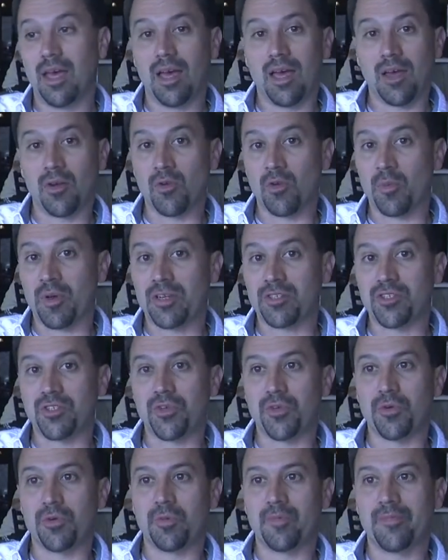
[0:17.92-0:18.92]
I don't know about
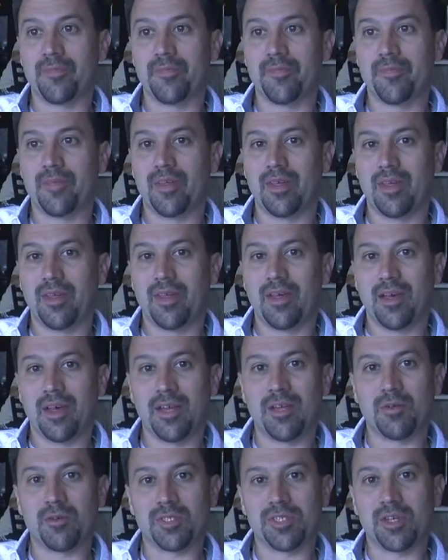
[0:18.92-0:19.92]
you. I
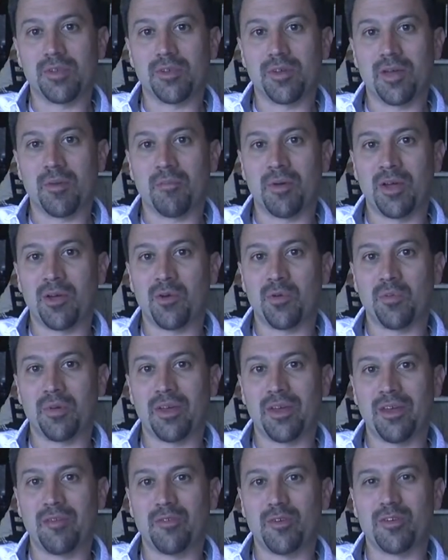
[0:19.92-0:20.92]
know as I look at my own
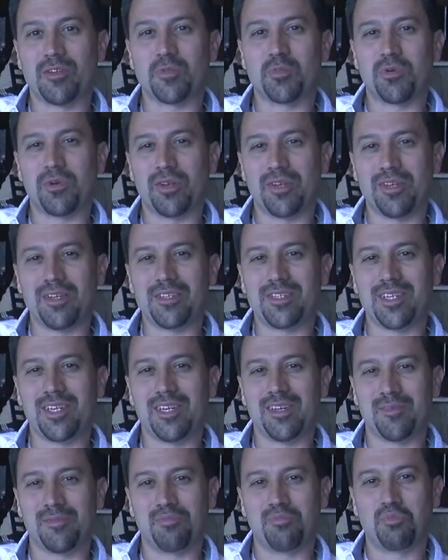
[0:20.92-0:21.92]
behavior, it's pretty easy
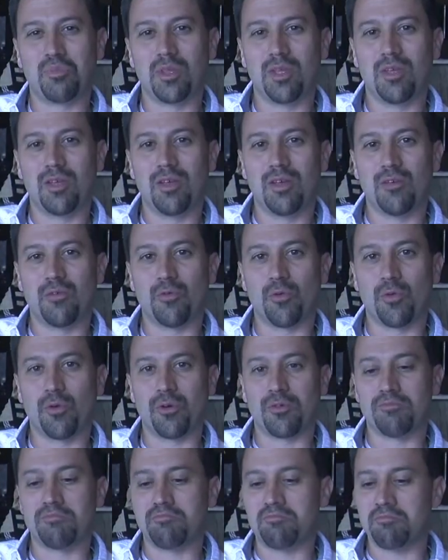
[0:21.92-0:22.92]

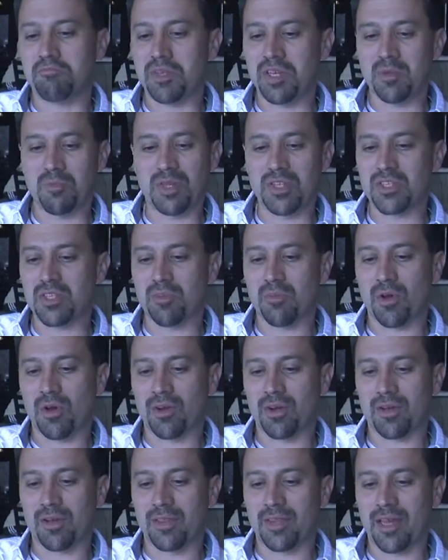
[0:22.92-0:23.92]
for me to miss the
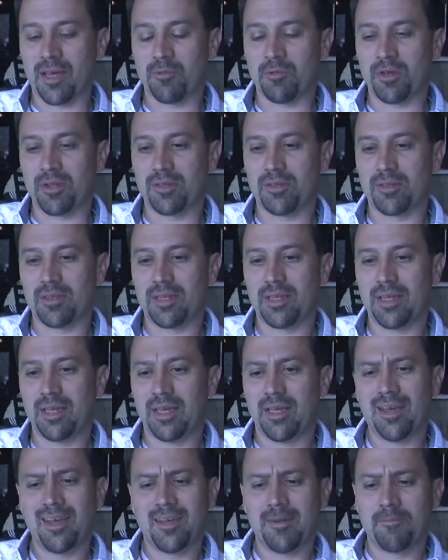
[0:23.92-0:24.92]
mark on that one.
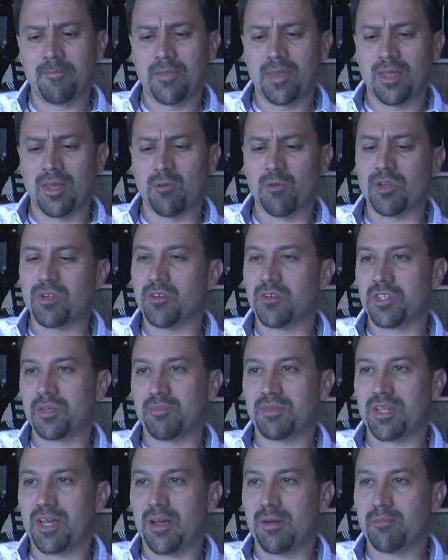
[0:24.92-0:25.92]
I wonder
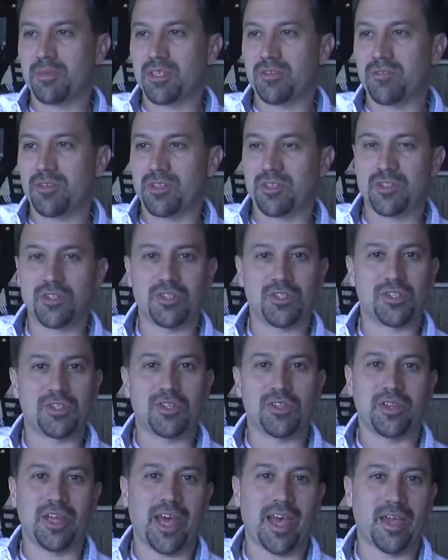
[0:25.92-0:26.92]
sometimes if it's just a
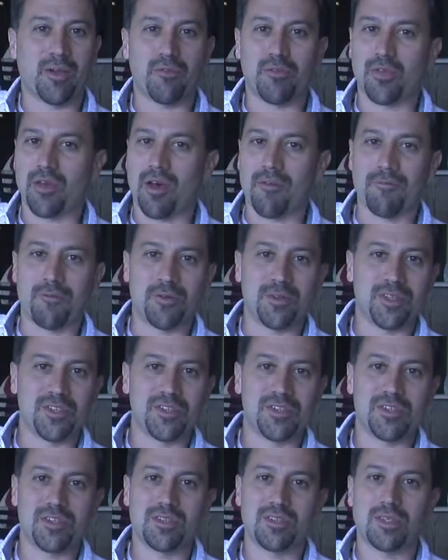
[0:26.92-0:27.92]
lack of
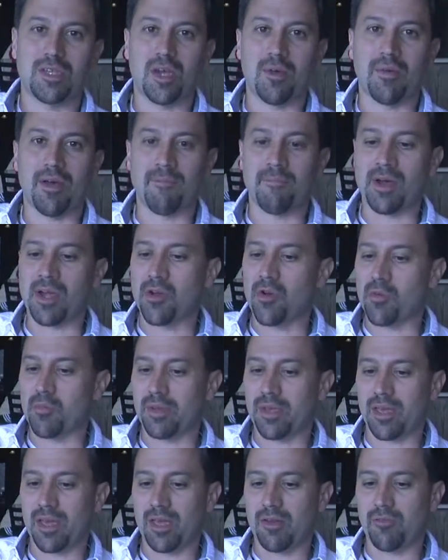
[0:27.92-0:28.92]
thoughtfulness about my own
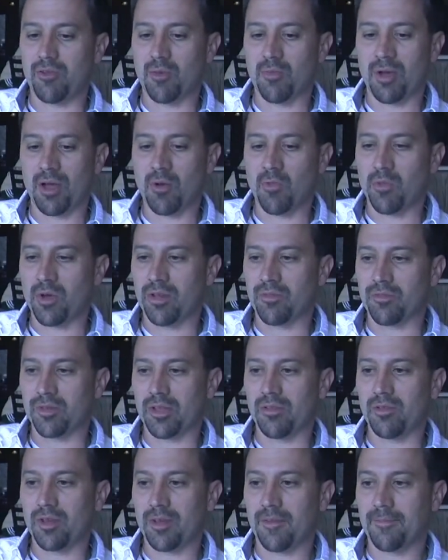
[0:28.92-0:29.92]
behavior, my own way of
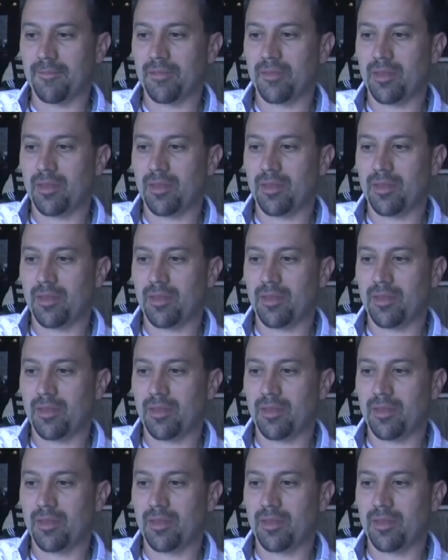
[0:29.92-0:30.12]
living.